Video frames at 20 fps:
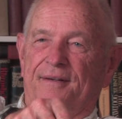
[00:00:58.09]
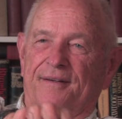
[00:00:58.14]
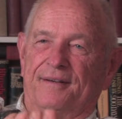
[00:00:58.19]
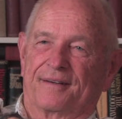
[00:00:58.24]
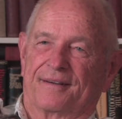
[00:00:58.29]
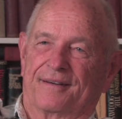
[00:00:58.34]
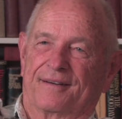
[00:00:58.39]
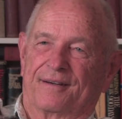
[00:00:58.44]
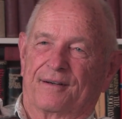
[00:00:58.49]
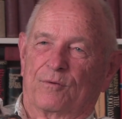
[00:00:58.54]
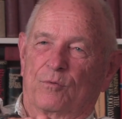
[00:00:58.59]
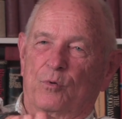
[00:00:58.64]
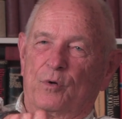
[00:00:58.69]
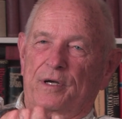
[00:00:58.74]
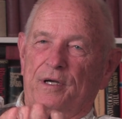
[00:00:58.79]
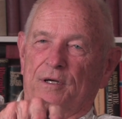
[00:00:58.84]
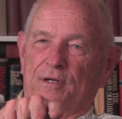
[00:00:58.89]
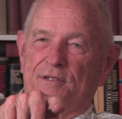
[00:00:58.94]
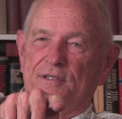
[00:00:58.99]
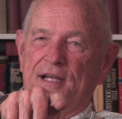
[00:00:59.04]

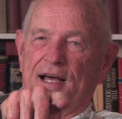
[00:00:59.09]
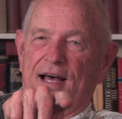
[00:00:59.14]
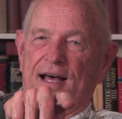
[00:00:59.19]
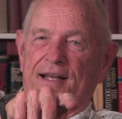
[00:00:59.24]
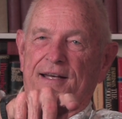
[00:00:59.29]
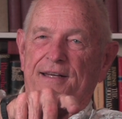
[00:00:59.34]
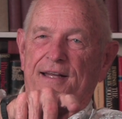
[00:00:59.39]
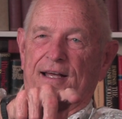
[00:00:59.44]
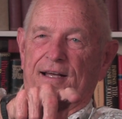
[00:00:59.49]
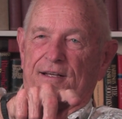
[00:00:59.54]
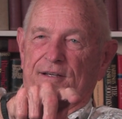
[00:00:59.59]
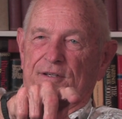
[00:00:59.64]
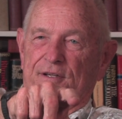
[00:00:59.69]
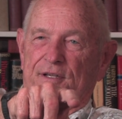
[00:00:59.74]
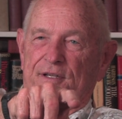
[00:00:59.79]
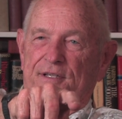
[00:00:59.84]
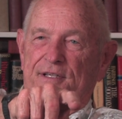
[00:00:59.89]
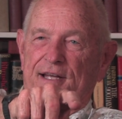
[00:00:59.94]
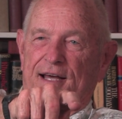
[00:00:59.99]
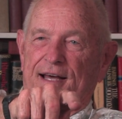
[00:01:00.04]
wheel tied down to
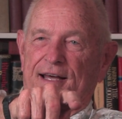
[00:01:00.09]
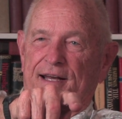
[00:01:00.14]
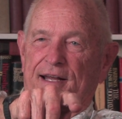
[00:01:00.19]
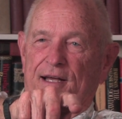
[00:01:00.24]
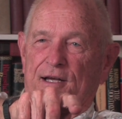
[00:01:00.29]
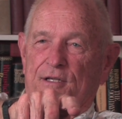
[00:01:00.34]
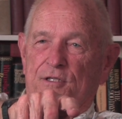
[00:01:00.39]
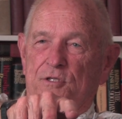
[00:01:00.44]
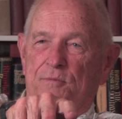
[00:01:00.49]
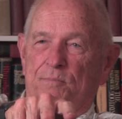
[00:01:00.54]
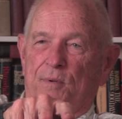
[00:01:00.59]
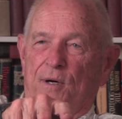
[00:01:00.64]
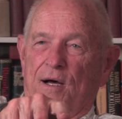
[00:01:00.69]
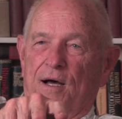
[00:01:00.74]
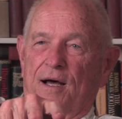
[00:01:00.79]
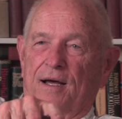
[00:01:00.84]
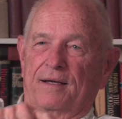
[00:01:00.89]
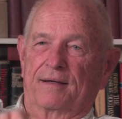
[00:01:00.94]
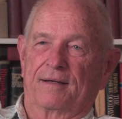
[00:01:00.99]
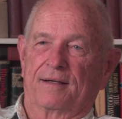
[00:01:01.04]
the tie-down
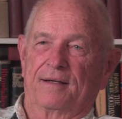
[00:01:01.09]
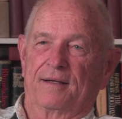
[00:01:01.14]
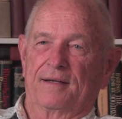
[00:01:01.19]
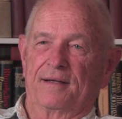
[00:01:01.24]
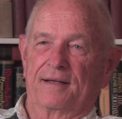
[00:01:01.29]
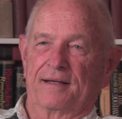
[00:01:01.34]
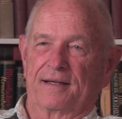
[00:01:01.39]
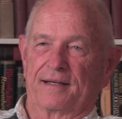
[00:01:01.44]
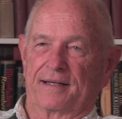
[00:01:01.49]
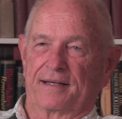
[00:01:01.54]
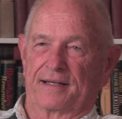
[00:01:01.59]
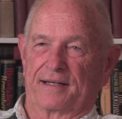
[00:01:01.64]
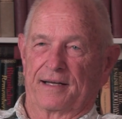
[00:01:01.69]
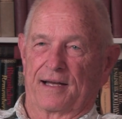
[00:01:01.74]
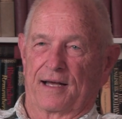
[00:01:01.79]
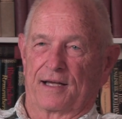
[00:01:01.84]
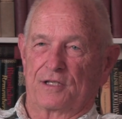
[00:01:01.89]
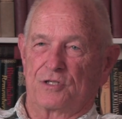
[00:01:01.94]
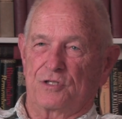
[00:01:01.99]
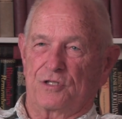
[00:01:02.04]
spot, and then
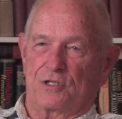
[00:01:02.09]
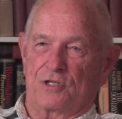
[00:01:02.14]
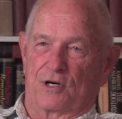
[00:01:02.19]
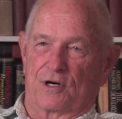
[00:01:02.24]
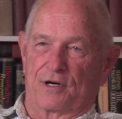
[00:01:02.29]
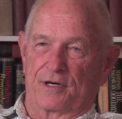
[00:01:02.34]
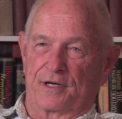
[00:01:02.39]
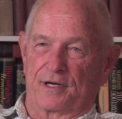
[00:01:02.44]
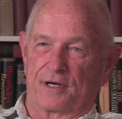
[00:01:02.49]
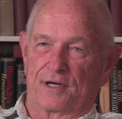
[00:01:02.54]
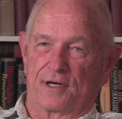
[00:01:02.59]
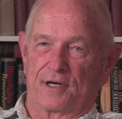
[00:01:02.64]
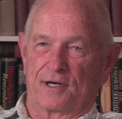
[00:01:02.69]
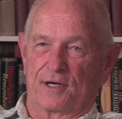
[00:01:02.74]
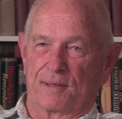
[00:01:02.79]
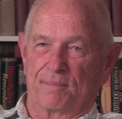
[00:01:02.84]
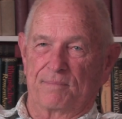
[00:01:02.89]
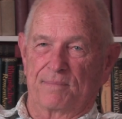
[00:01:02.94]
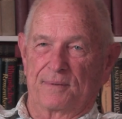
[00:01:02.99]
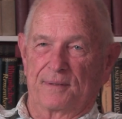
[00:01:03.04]
I'd start it
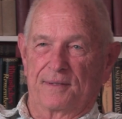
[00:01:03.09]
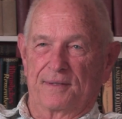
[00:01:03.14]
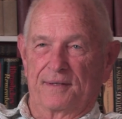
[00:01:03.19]
up,